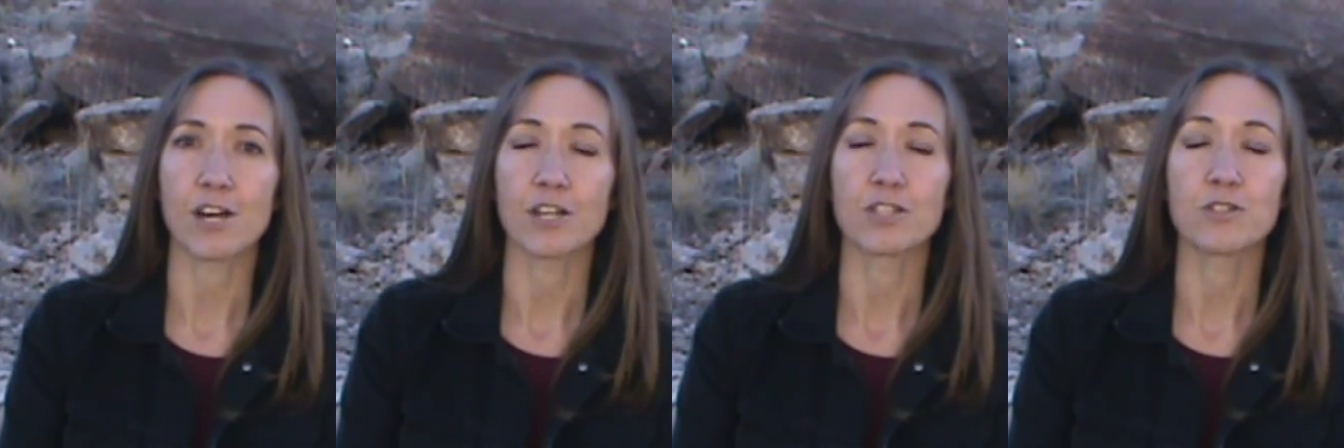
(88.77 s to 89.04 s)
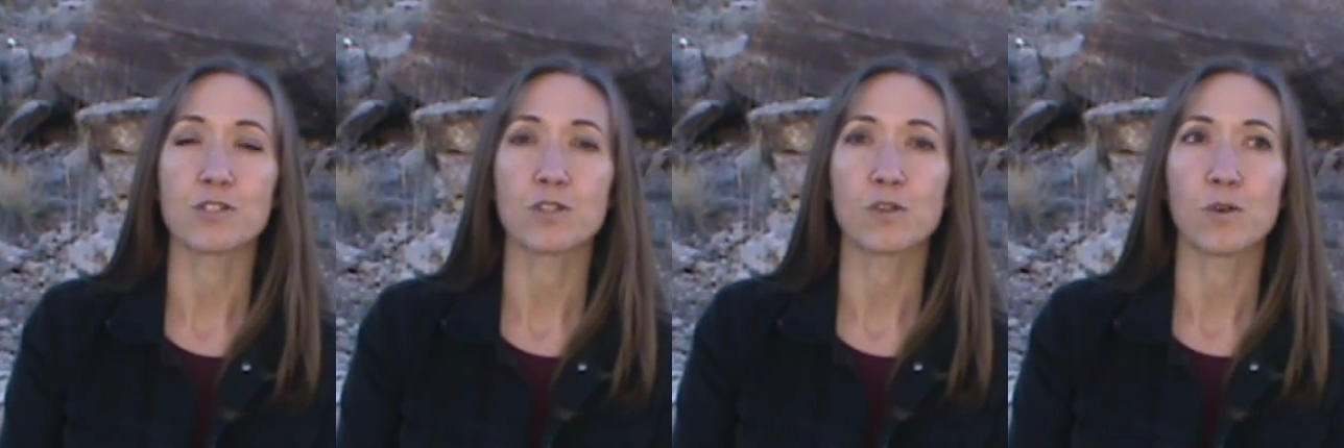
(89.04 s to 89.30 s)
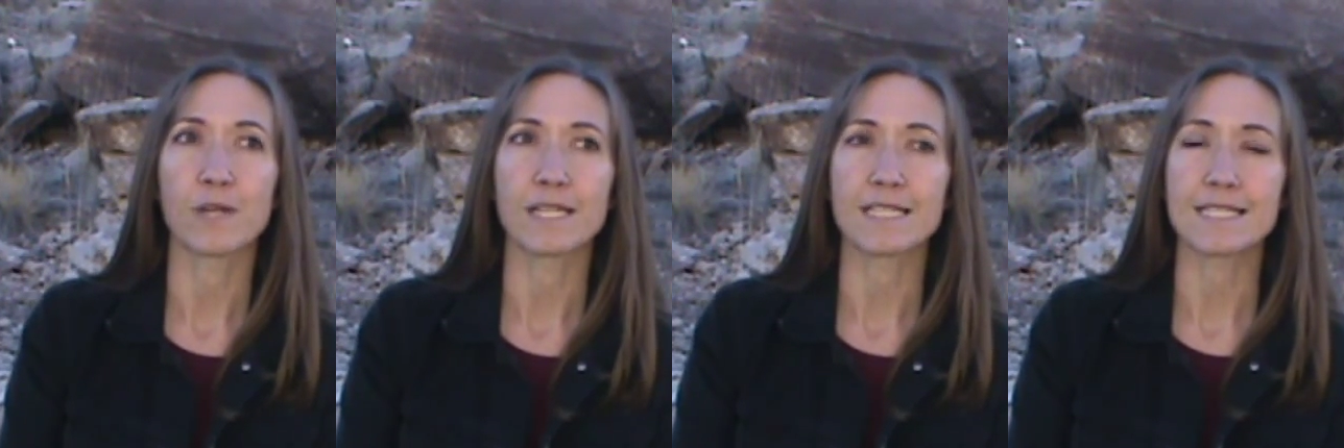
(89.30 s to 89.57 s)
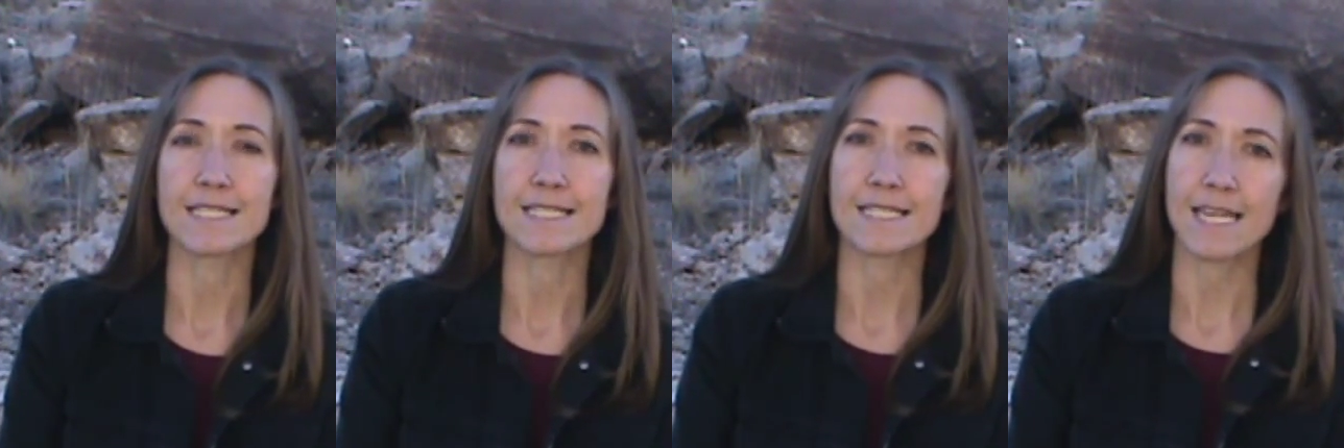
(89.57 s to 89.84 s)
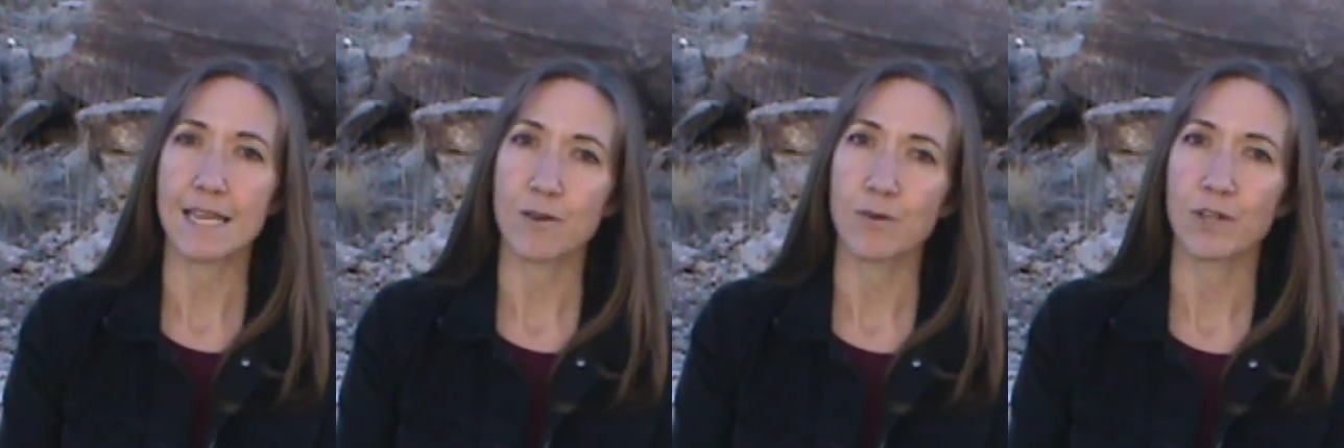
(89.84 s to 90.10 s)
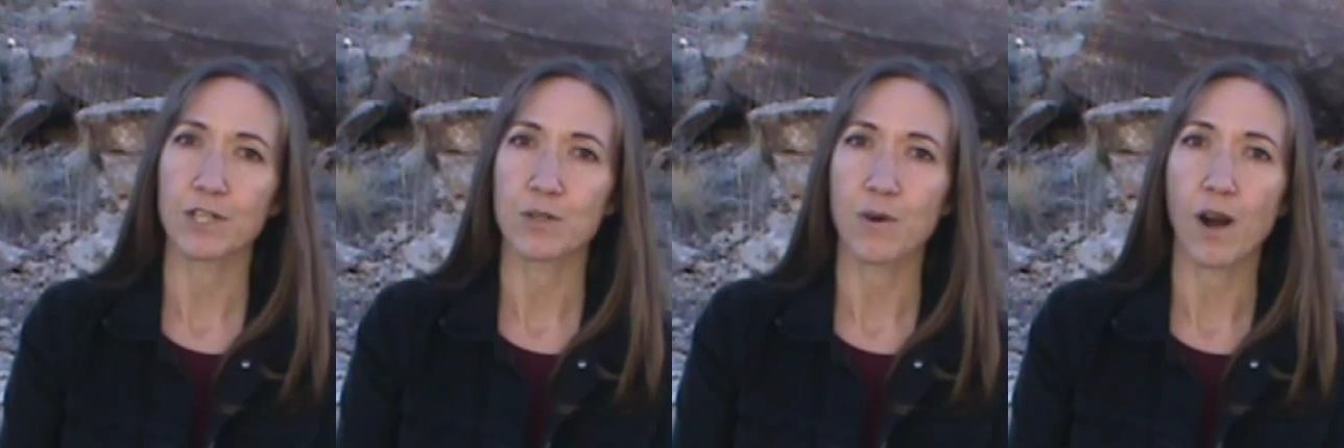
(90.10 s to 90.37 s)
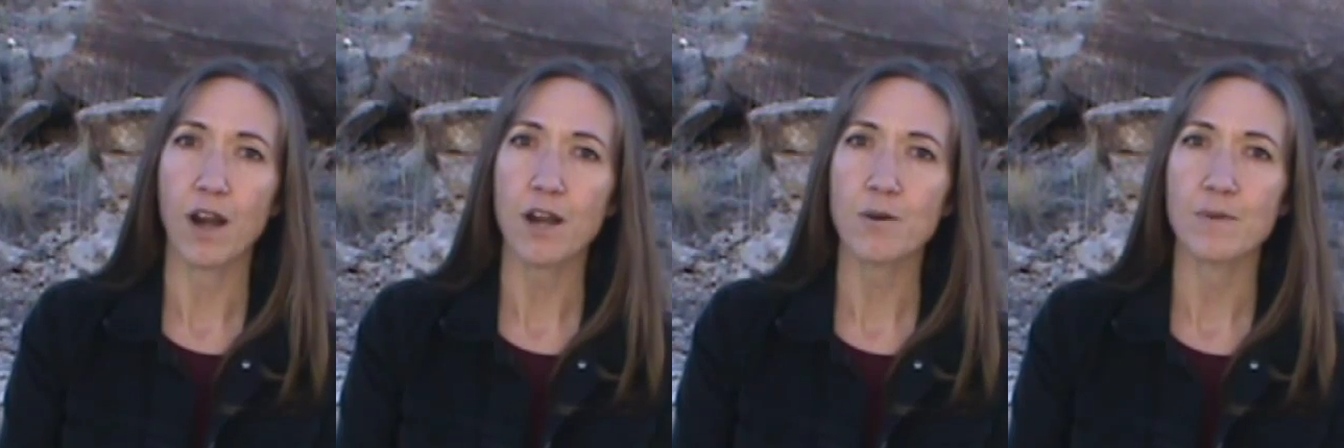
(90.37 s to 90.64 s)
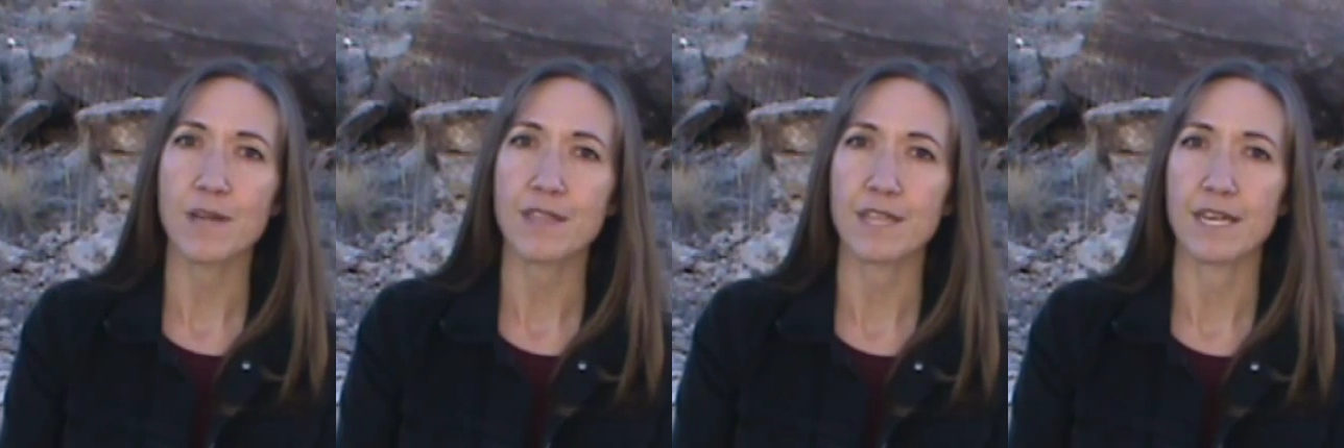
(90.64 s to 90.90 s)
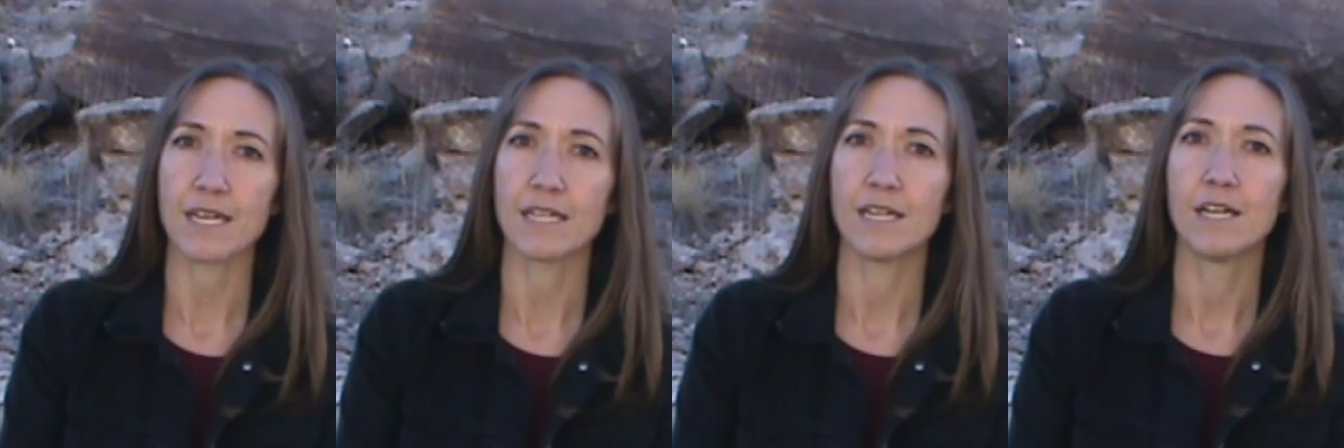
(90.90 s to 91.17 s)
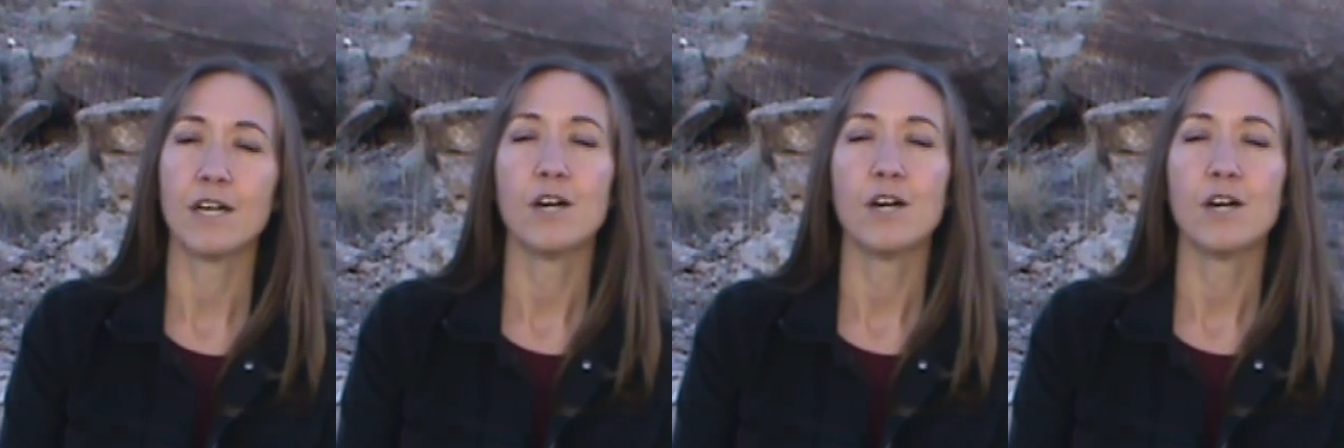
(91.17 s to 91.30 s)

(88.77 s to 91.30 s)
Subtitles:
are you going to stay where you are with it,